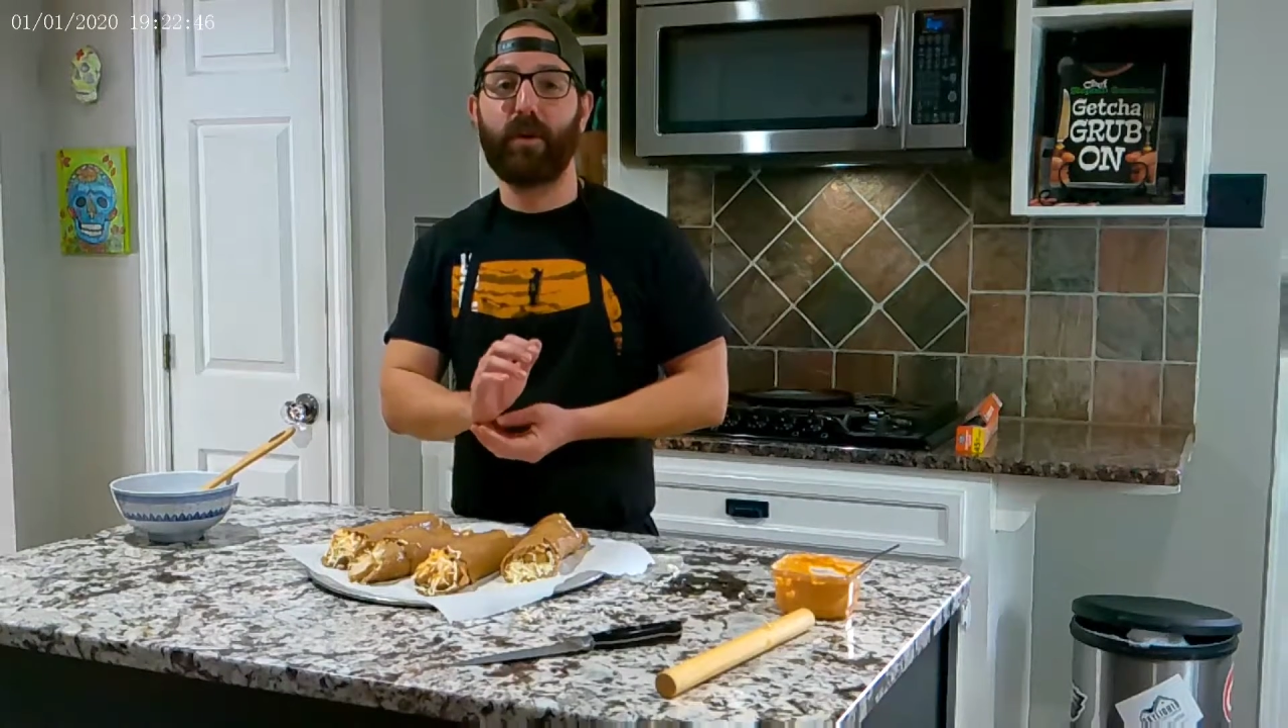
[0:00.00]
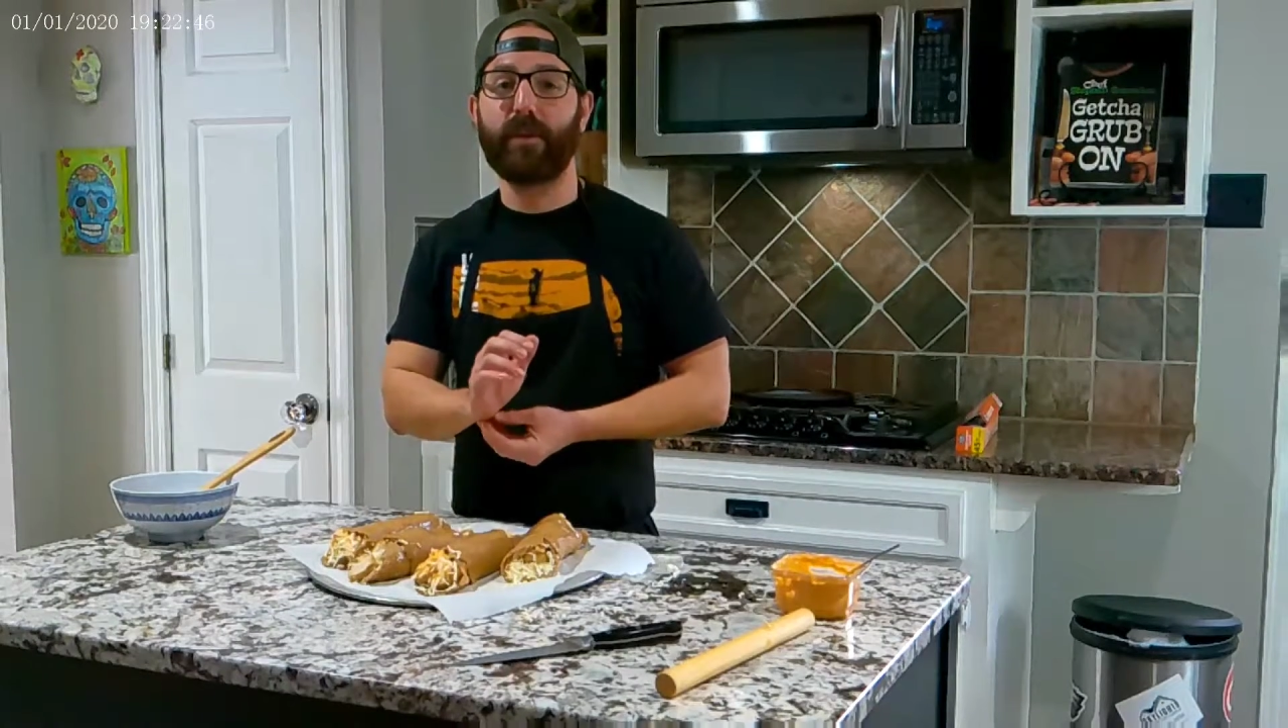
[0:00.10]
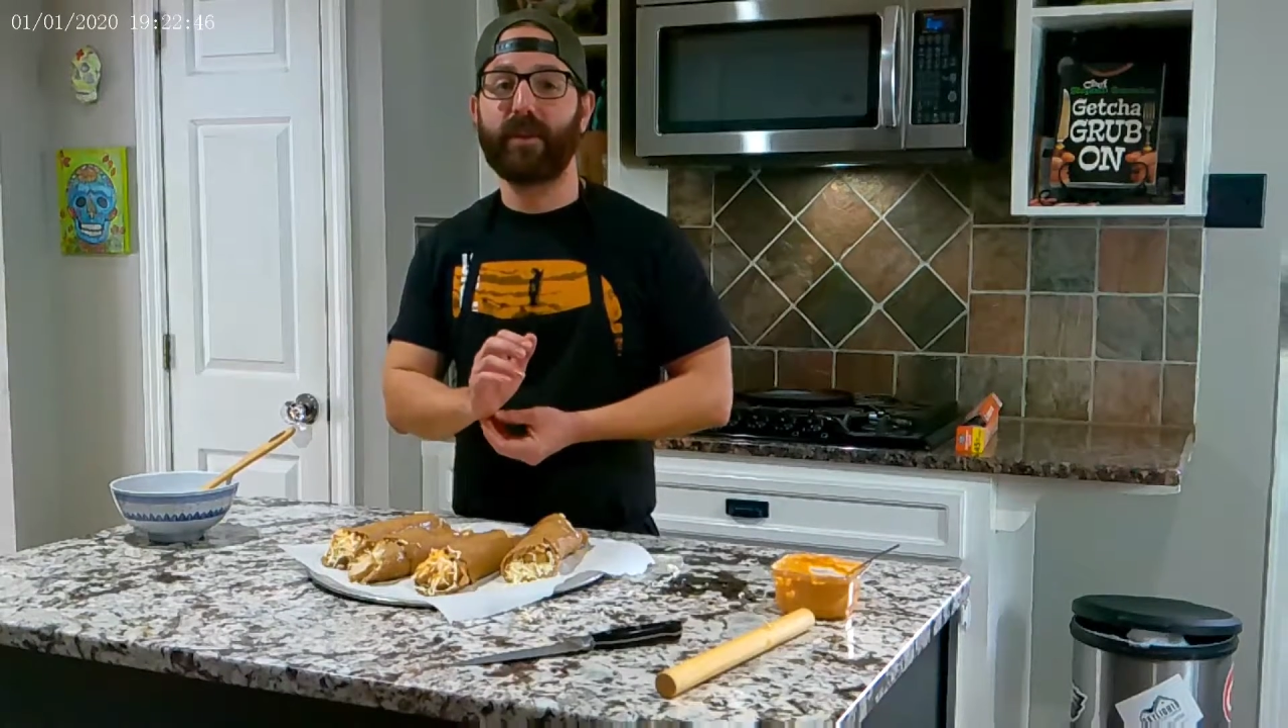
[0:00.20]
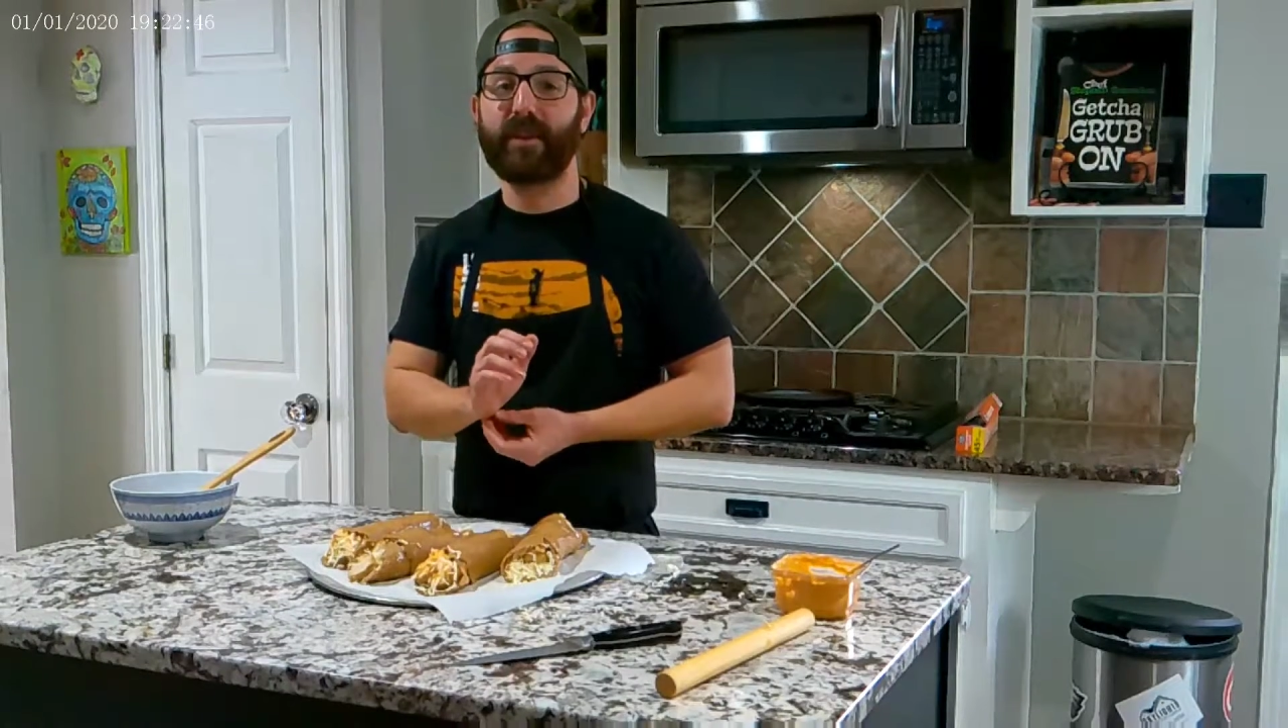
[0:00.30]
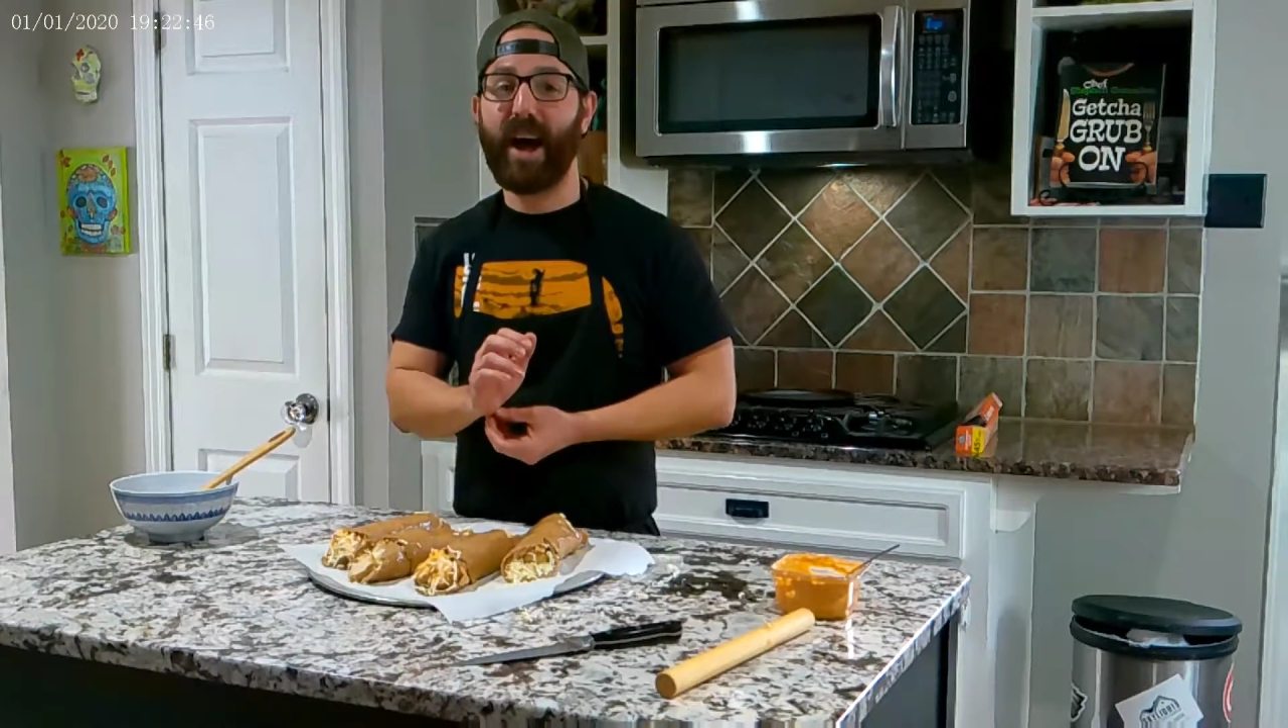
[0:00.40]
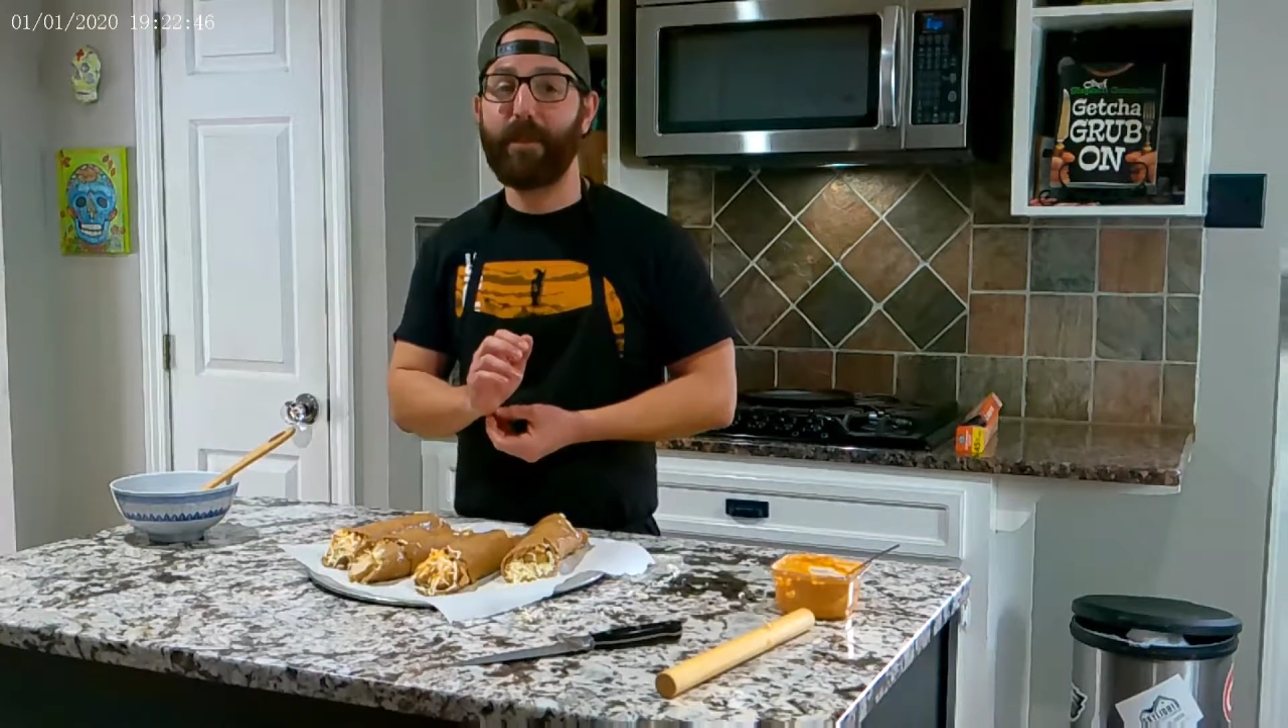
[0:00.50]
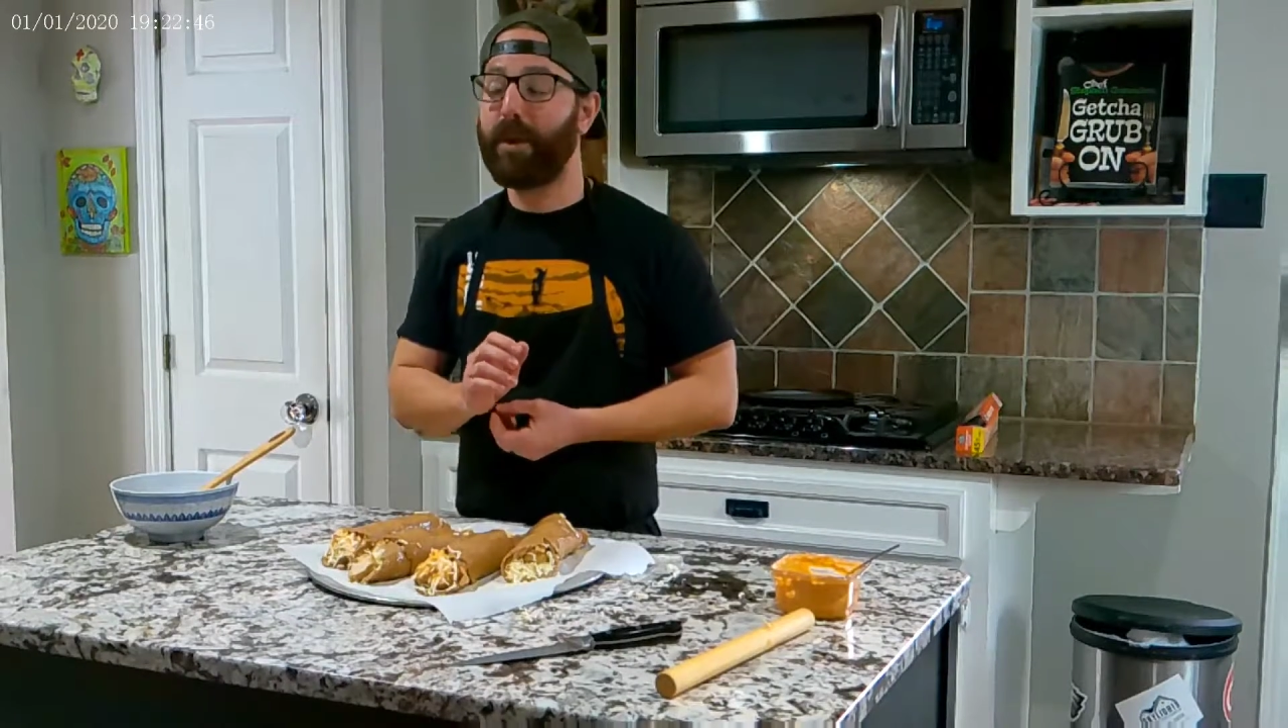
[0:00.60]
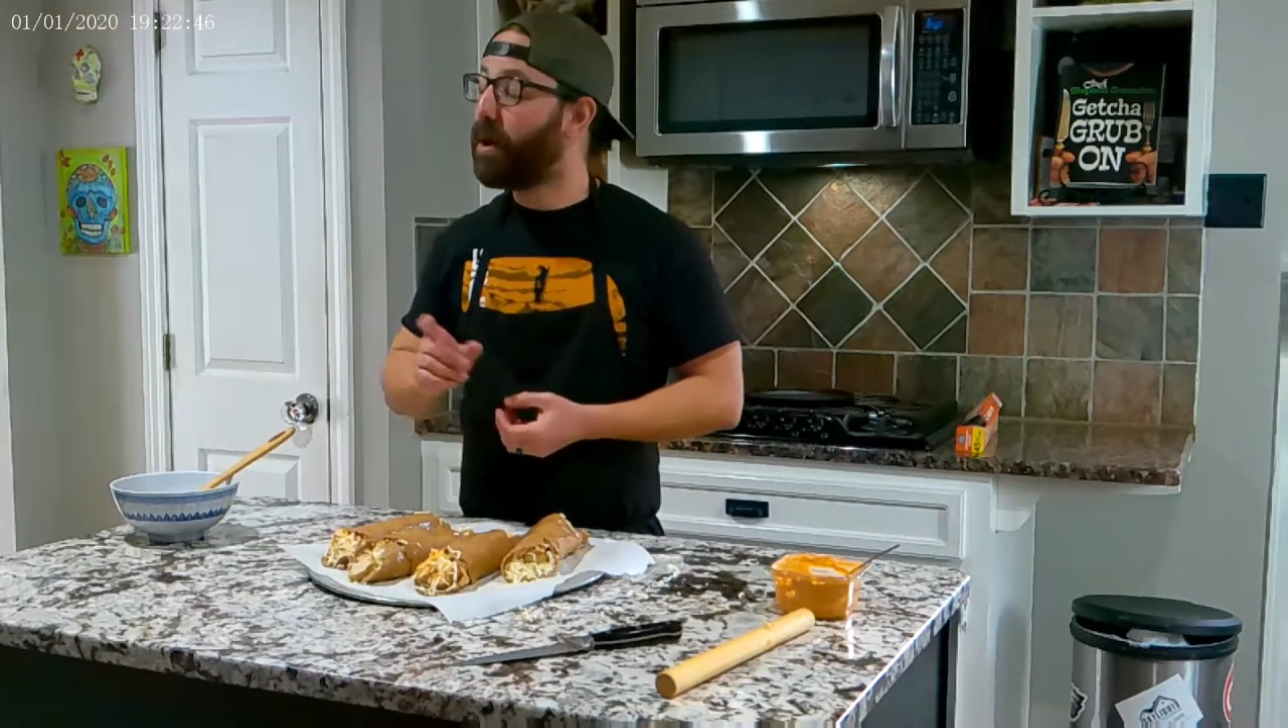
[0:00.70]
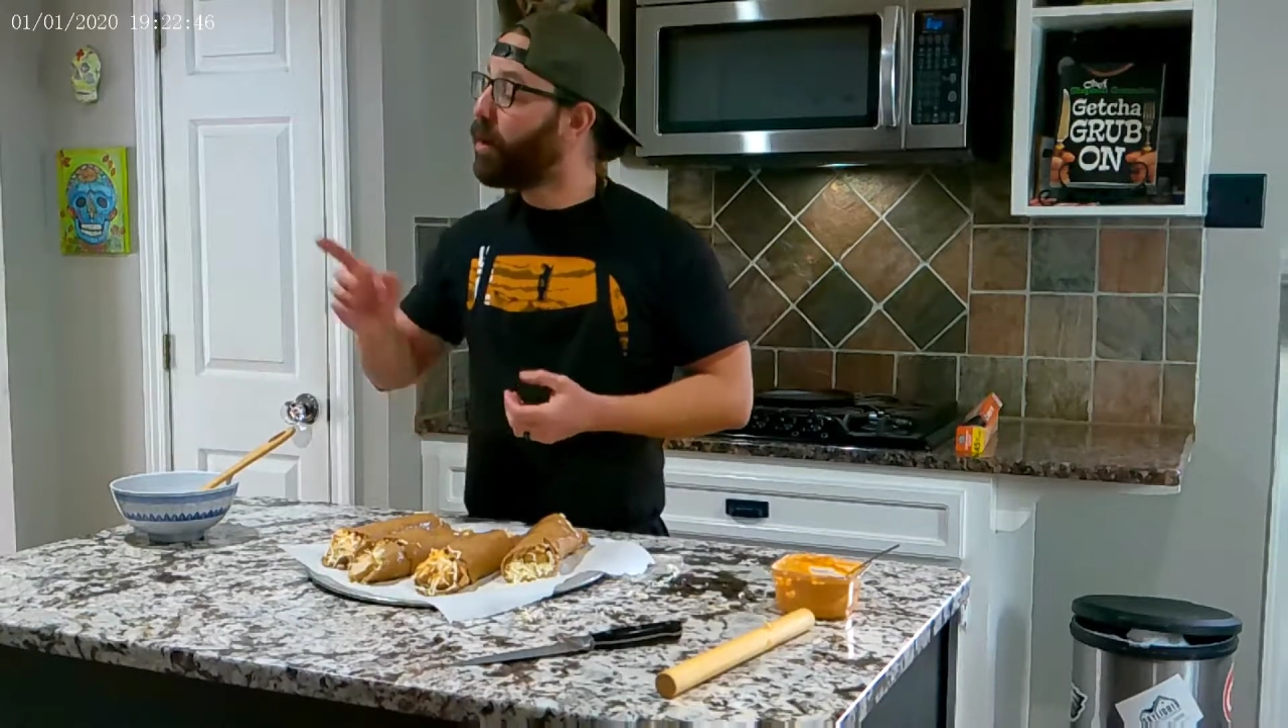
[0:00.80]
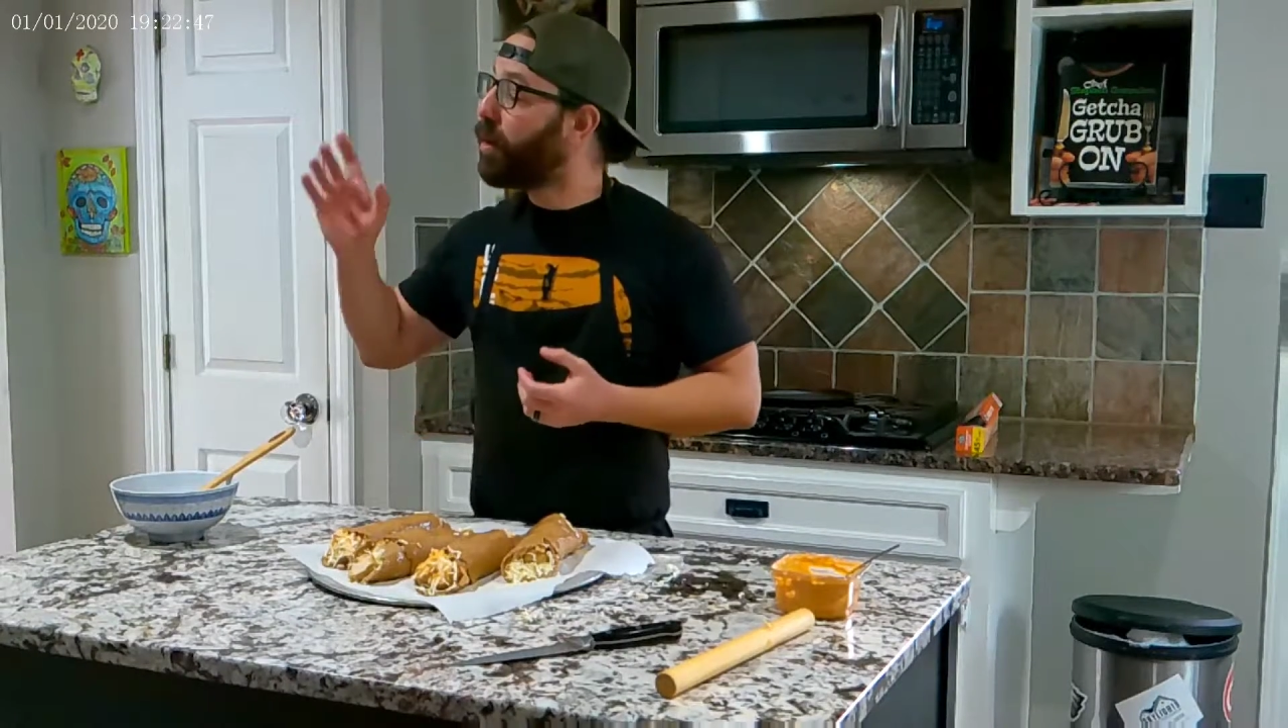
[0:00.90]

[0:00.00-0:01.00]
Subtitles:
over the top,